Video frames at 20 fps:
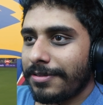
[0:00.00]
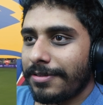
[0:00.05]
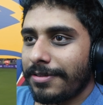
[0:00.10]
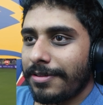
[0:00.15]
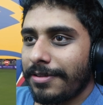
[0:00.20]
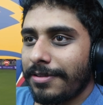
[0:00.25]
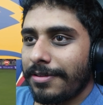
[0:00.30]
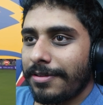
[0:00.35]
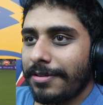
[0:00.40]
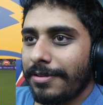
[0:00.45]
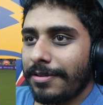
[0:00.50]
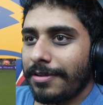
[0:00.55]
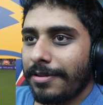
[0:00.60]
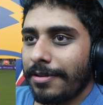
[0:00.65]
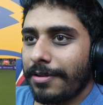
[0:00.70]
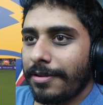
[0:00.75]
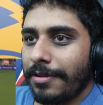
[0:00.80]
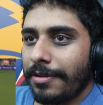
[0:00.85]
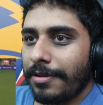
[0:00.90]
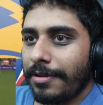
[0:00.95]

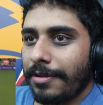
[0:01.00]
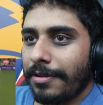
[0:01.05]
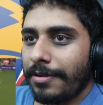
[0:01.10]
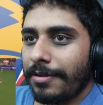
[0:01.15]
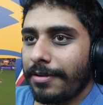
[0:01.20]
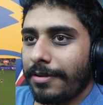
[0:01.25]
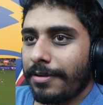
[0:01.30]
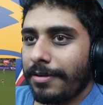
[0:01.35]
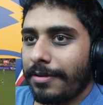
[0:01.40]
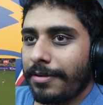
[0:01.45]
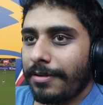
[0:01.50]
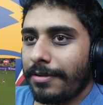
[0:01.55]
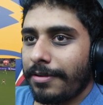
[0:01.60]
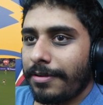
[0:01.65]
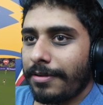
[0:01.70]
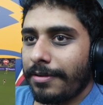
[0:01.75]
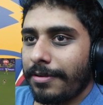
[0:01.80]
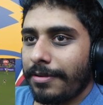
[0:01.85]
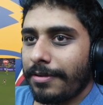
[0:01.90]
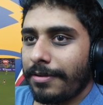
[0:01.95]

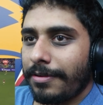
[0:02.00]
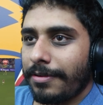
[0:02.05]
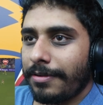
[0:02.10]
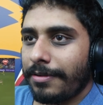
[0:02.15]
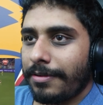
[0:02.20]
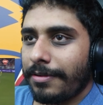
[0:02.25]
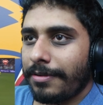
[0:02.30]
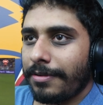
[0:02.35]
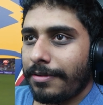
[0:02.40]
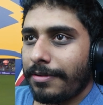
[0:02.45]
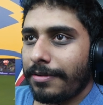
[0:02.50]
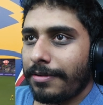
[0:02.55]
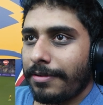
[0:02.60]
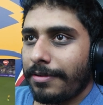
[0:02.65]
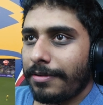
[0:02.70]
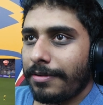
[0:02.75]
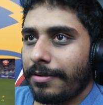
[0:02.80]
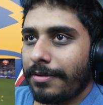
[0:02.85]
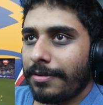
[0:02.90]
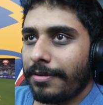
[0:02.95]

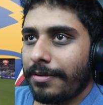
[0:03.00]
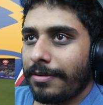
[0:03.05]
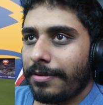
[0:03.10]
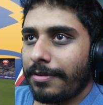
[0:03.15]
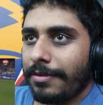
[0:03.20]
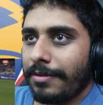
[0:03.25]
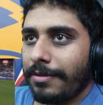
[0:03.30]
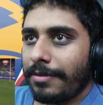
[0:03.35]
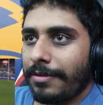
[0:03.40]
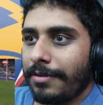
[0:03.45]
(no one is talking)